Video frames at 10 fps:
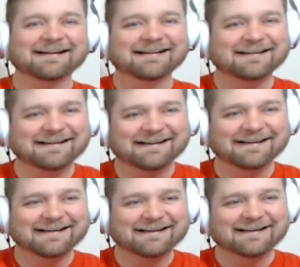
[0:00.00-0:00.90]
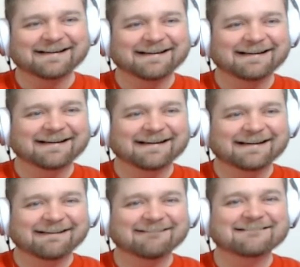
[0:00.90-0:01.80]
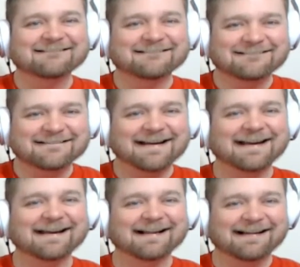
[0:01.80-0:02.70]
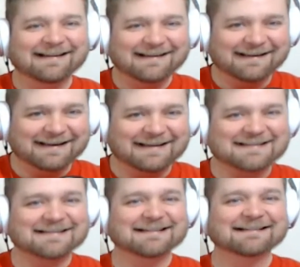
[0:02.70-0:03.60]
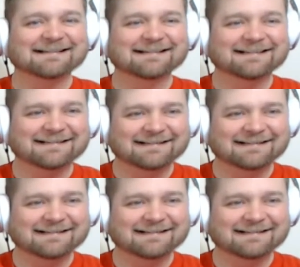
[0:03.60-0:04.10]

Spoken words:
(not speaking)